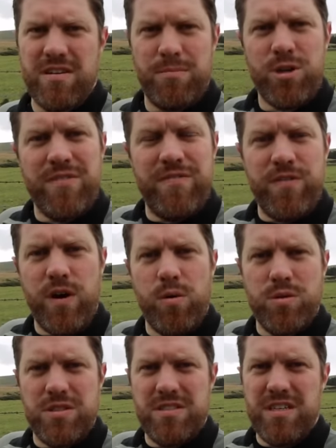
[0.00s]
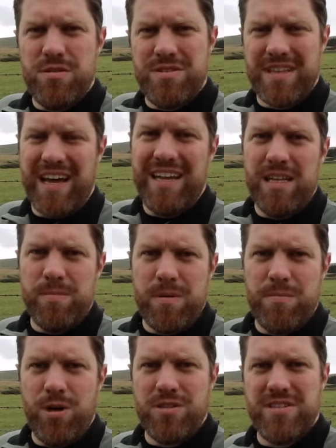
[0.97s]
So I'm looking forward to using that a little
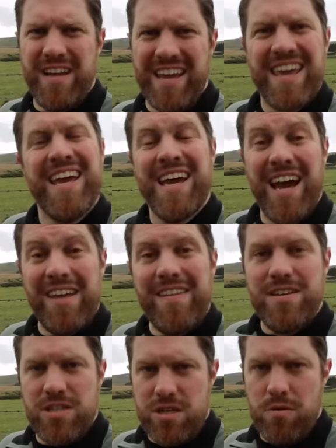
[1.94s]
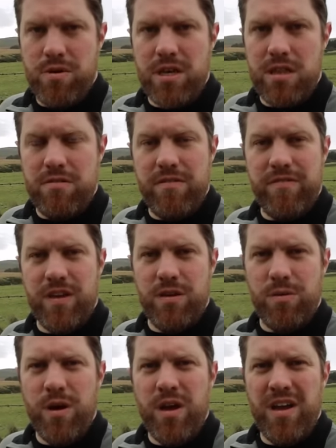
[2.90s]
bit more today and then showing you the
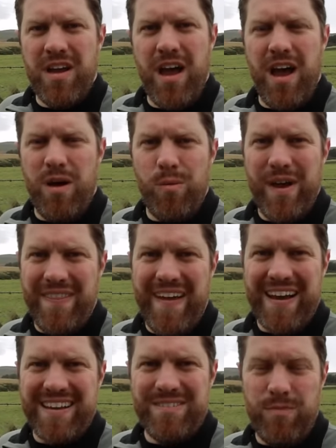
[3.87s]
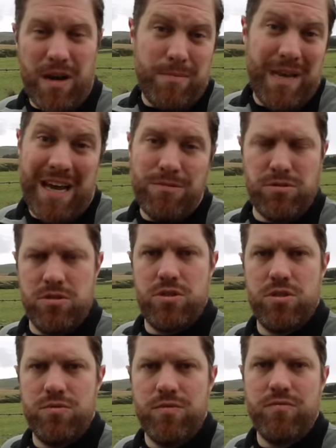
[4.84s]
review uh, when that when I'm allowed
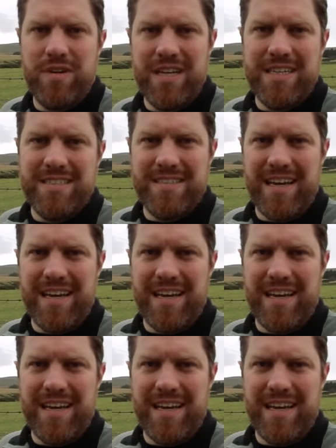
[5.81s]
to release